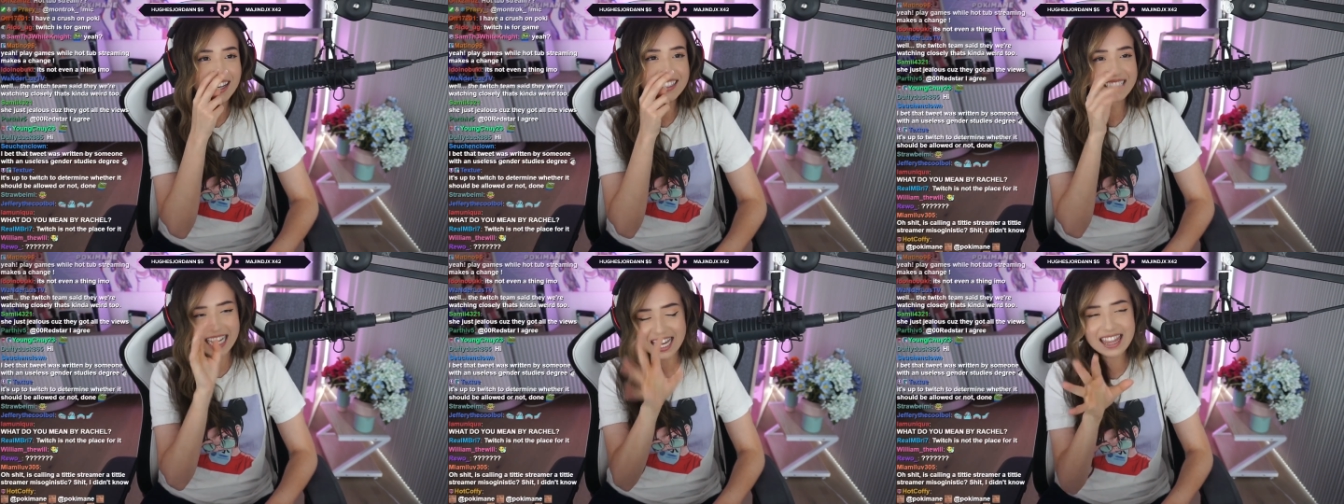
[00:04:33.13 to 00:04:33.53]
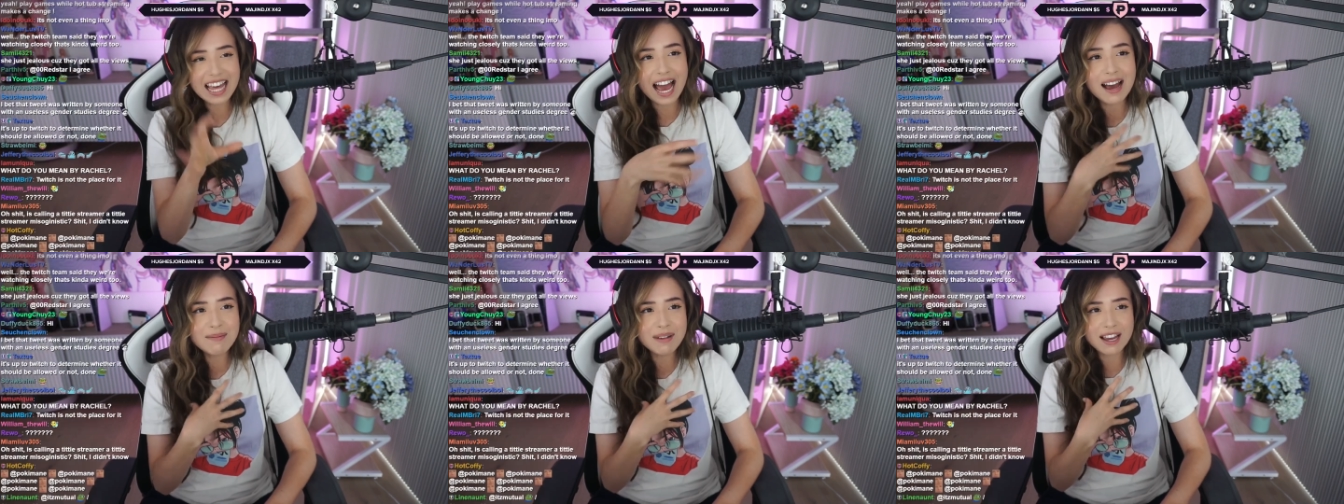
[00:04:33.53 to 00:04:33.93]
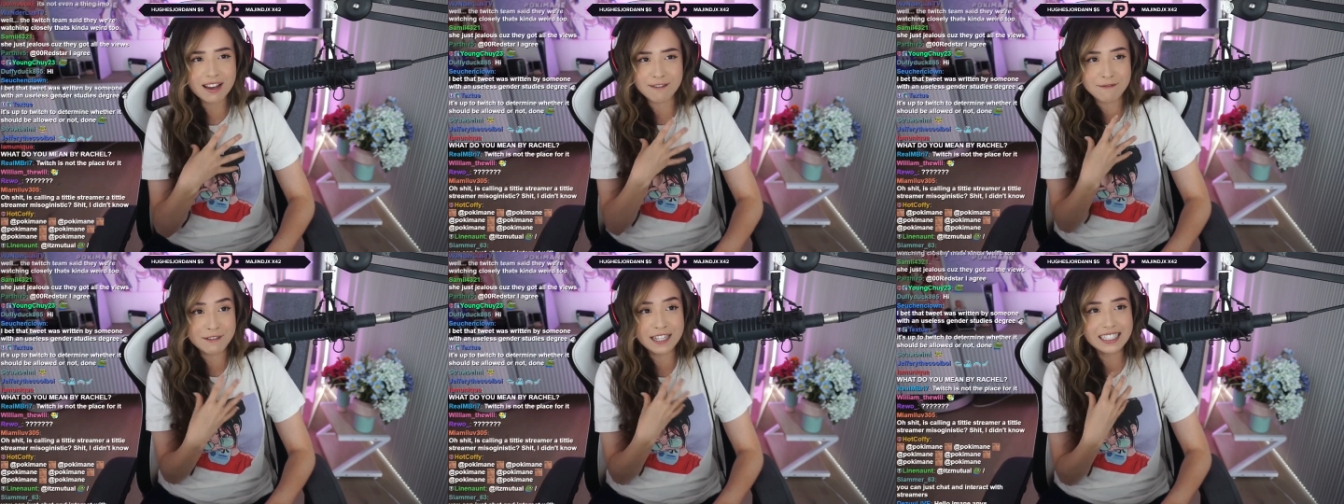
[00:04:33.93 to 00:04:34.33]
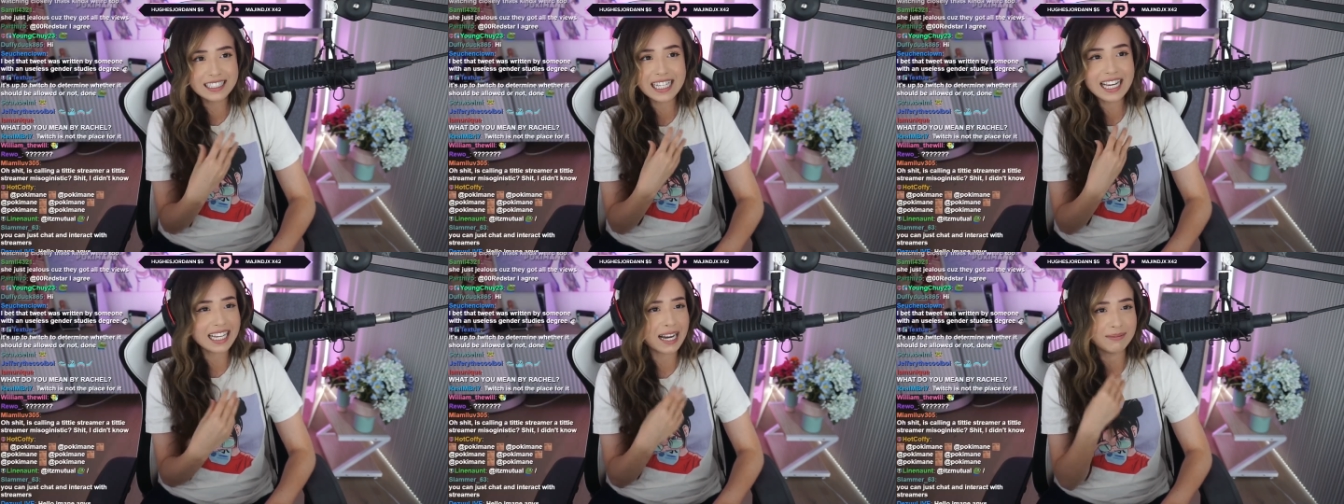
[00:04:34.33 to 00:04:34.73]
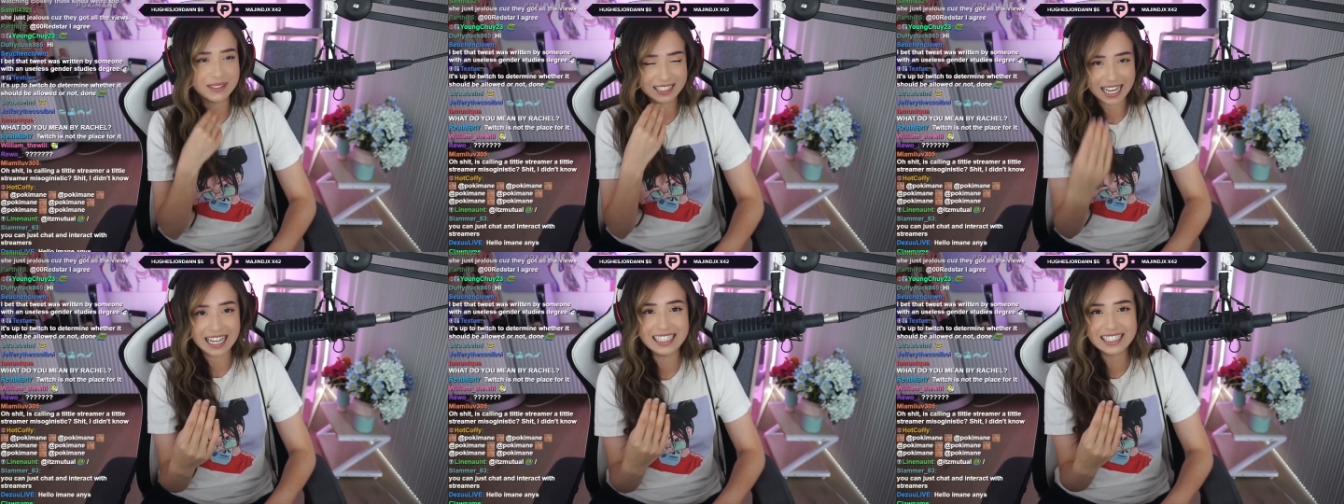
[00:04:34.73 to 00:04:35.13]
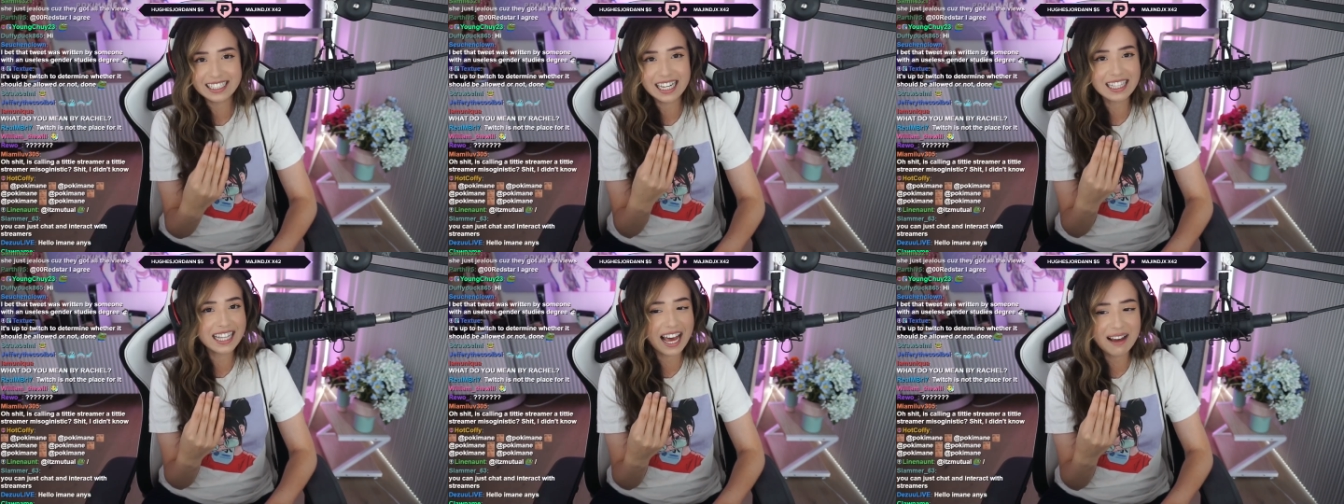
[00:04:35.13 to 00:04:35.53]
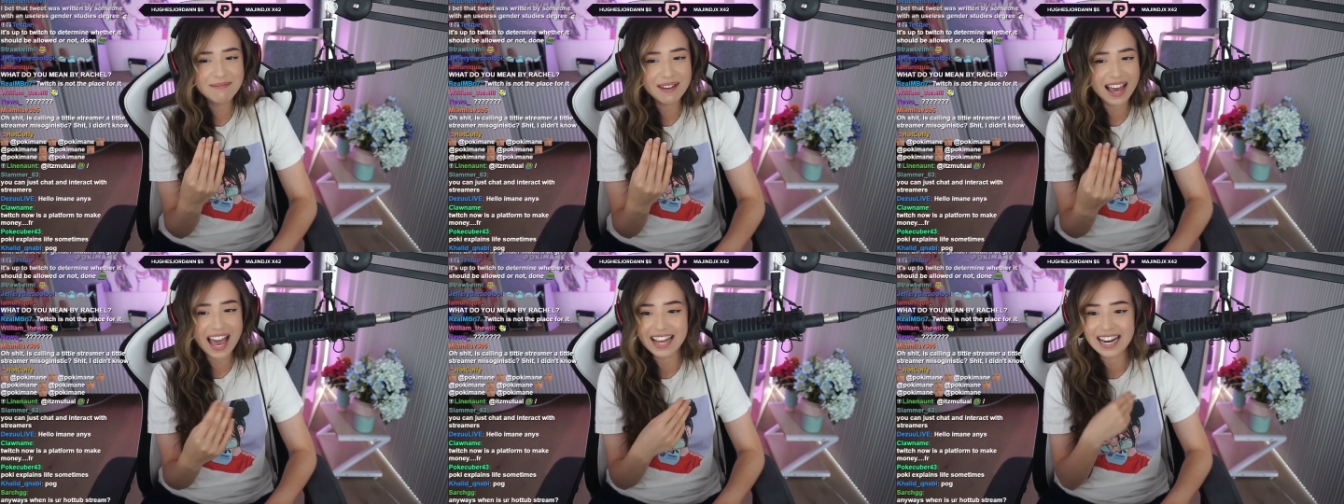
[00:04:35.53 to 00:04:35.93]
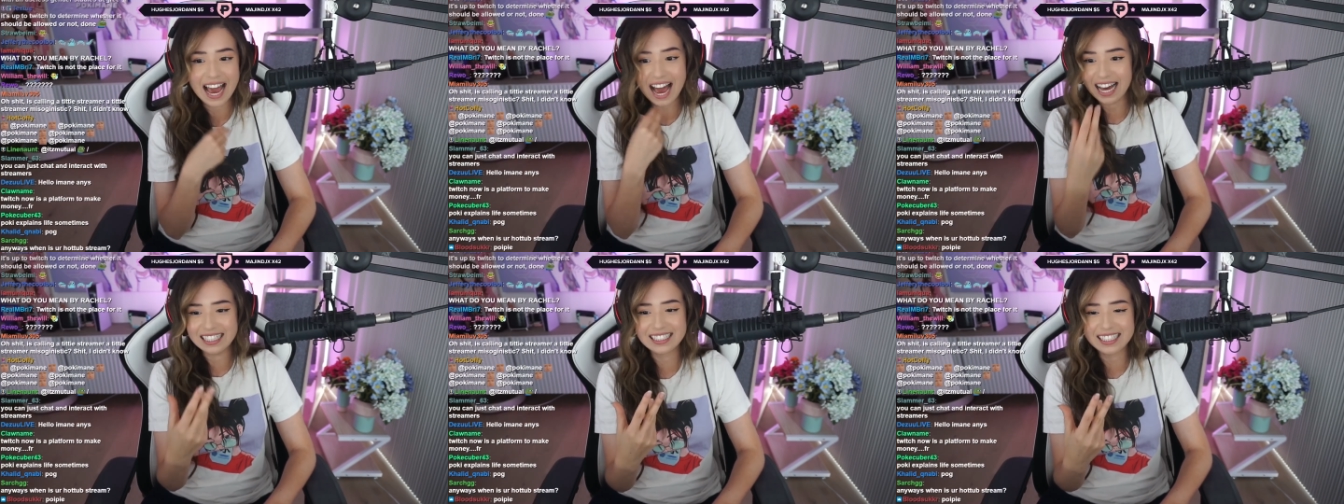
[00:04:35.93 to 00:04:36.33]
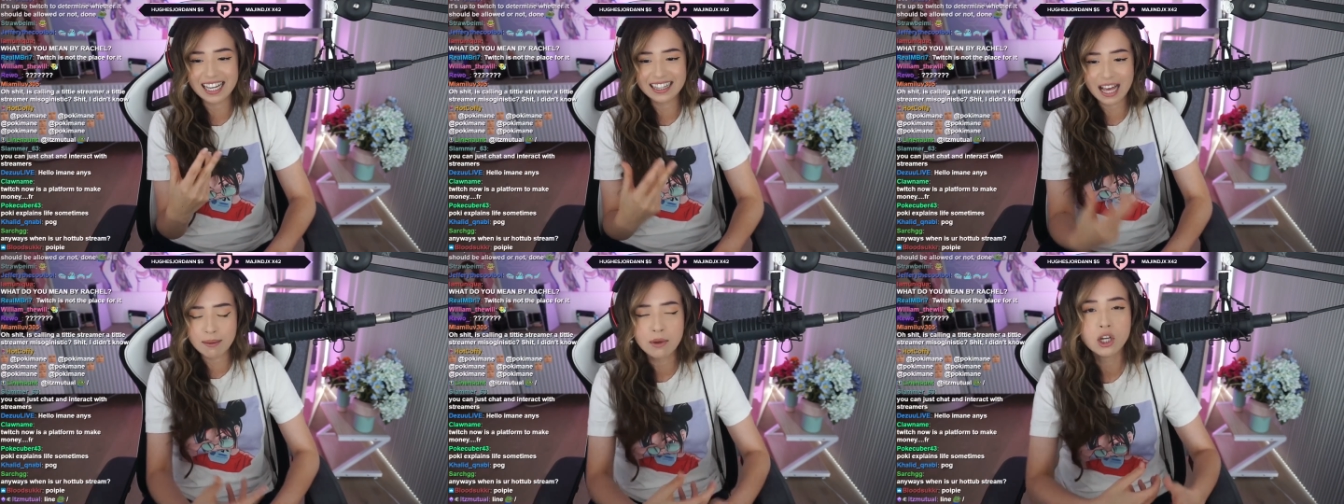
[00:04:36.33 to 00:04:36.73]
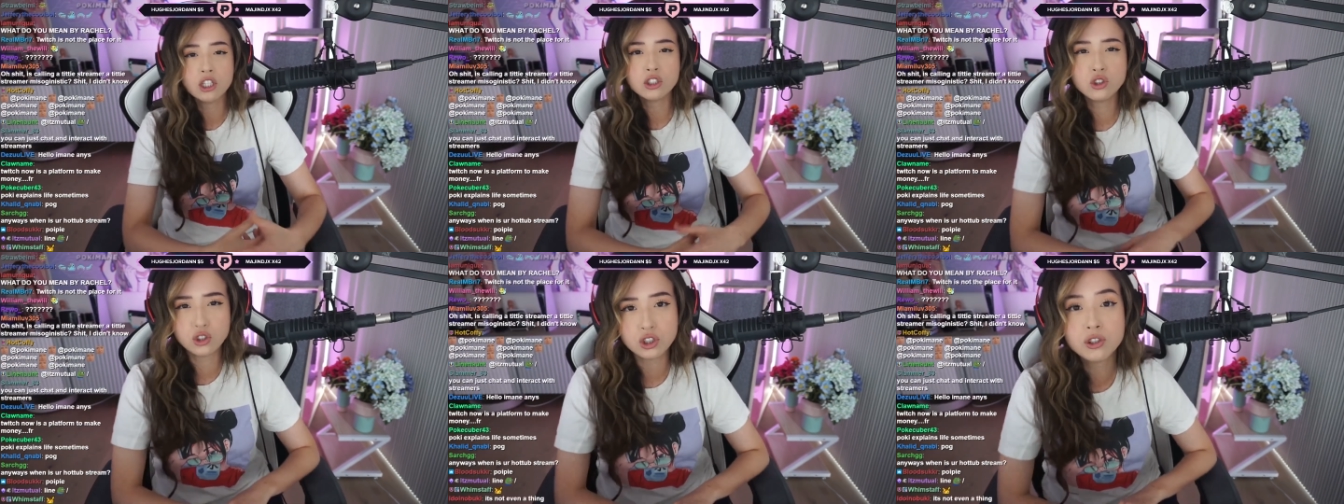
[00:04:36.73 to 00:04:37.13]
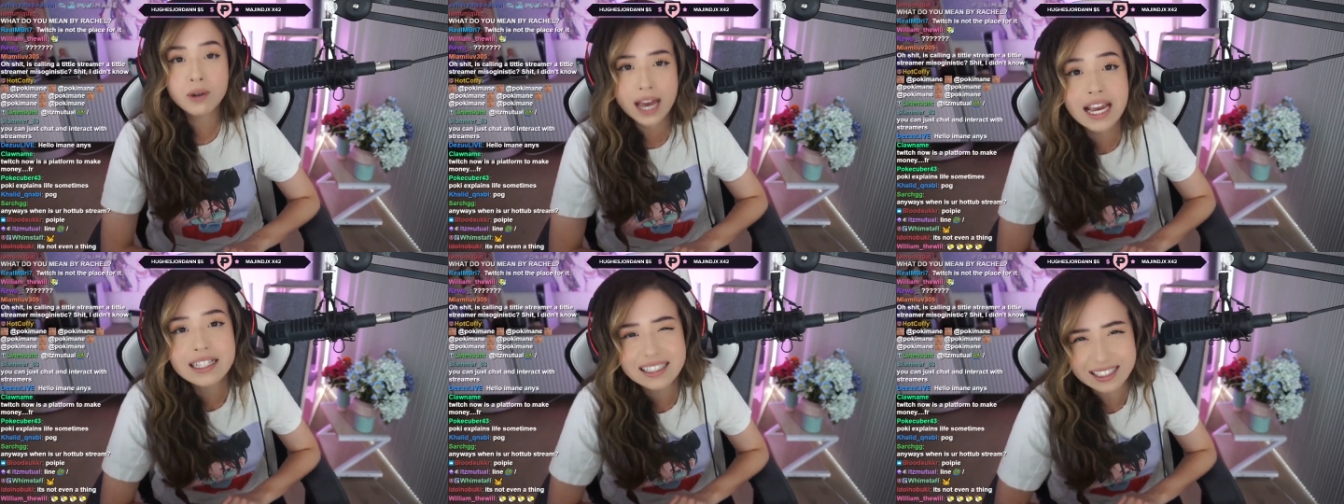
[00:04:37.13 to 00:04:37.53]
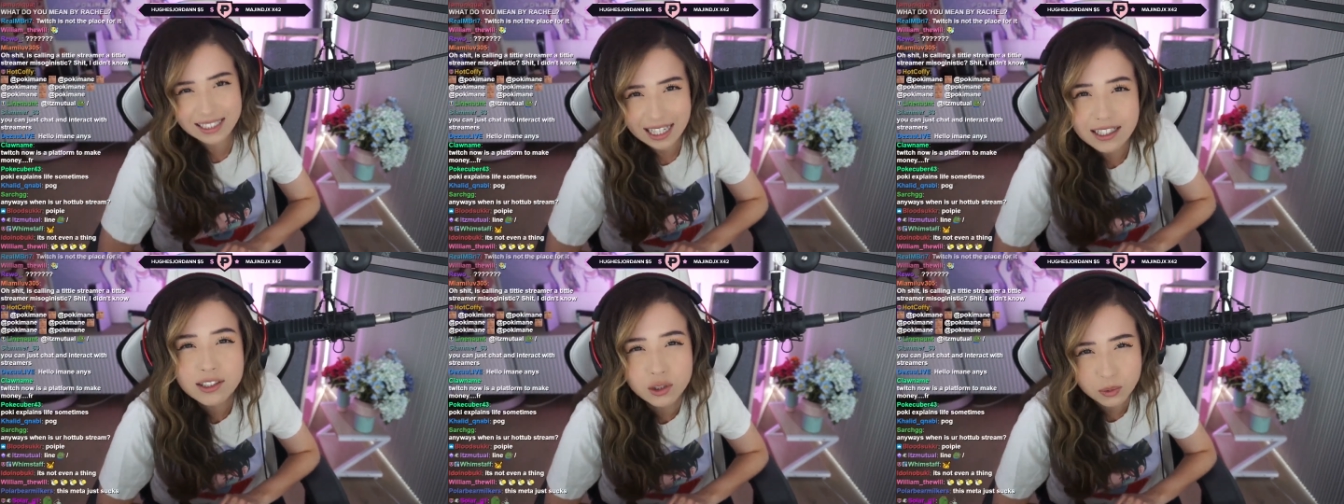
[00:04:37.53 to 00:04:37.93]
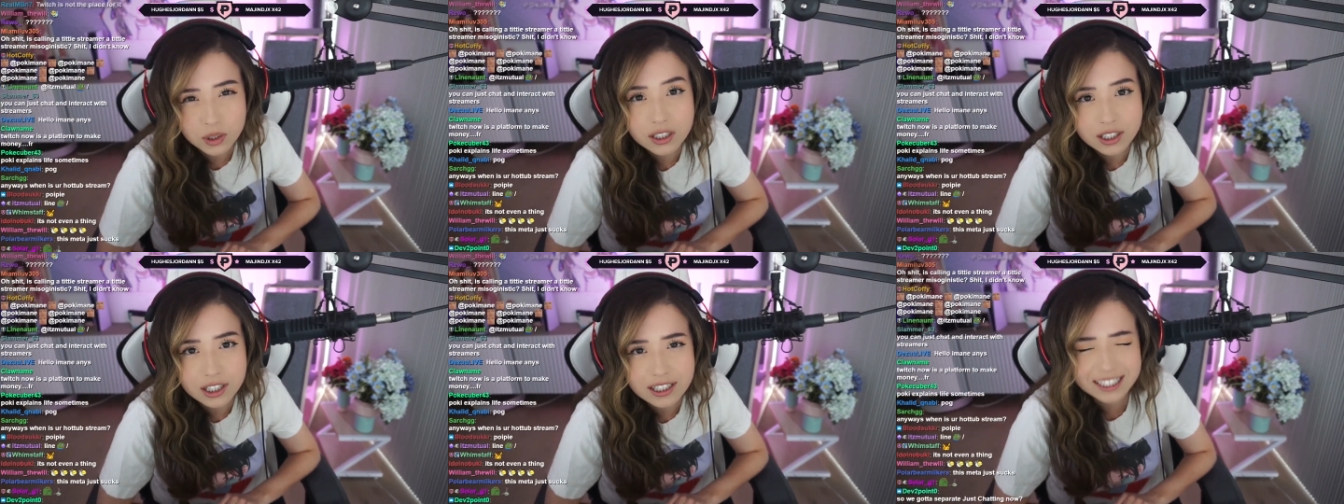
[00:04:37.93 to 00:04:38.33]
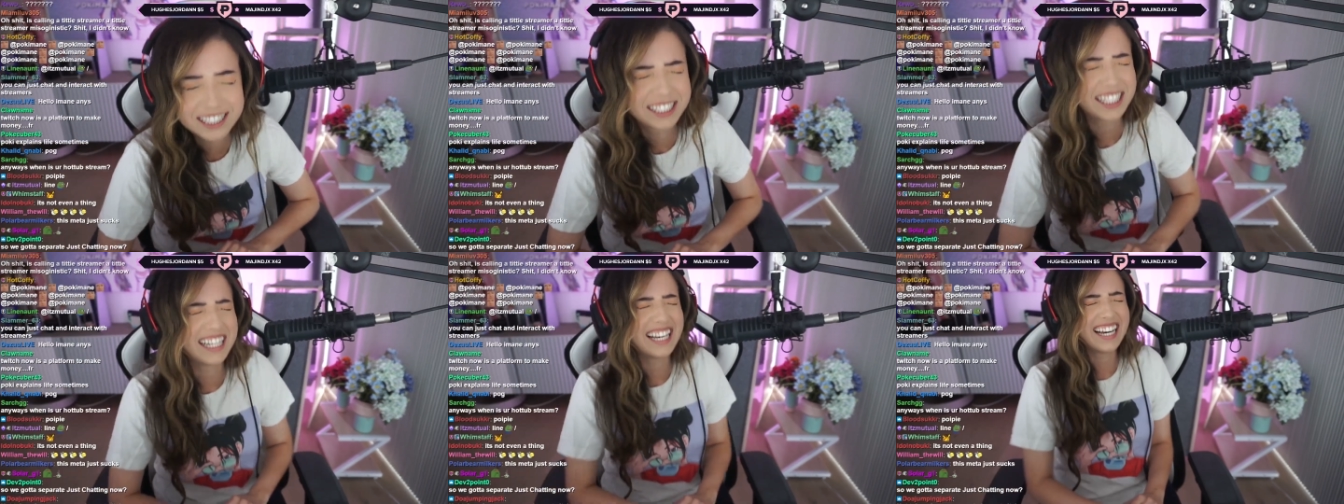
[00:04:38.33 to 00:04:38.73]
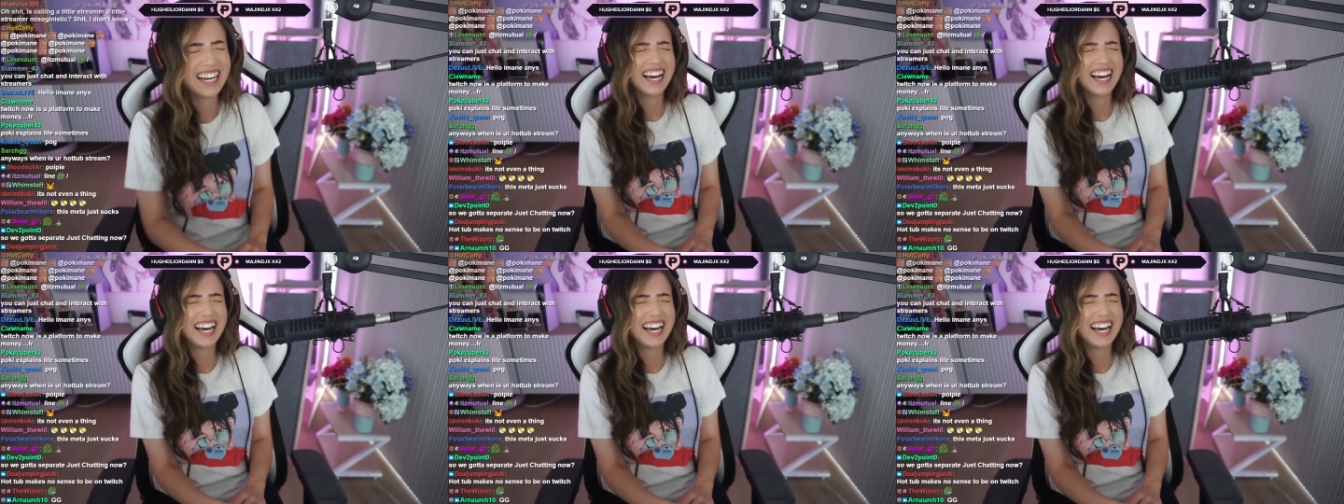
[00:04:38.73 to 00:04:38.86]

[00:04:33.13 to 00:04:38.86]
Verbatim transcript: to them, it feels like I'm testing them and asking them, do you hate sex workers?